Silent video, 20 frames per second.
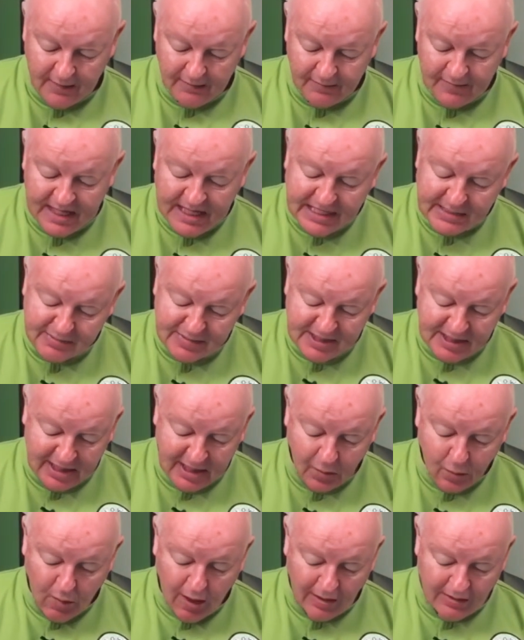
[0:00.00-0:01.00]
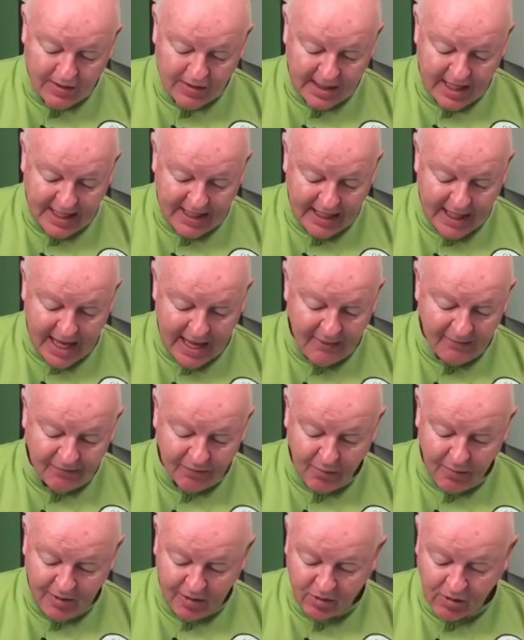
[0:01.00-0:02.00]
These particular ones like came
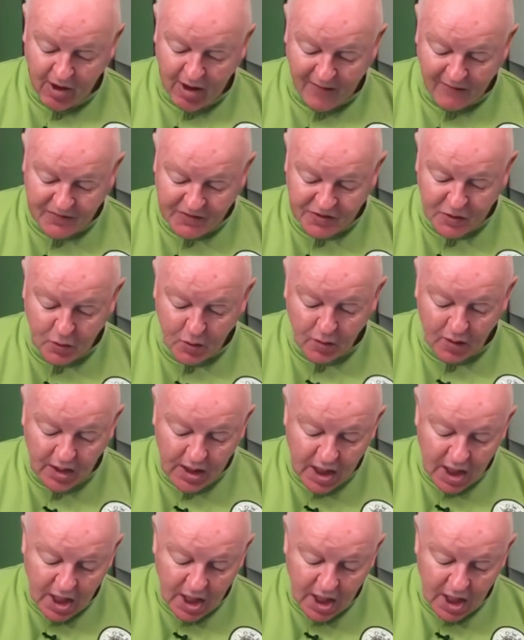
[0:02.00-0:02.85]
from a craft store.